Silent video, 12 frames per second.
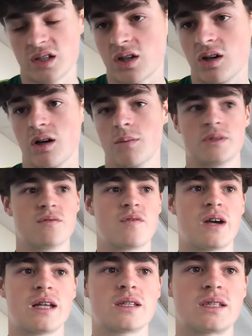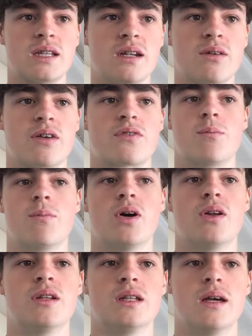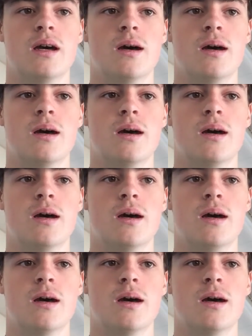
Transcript: like carbs and fats, then they'll have to burn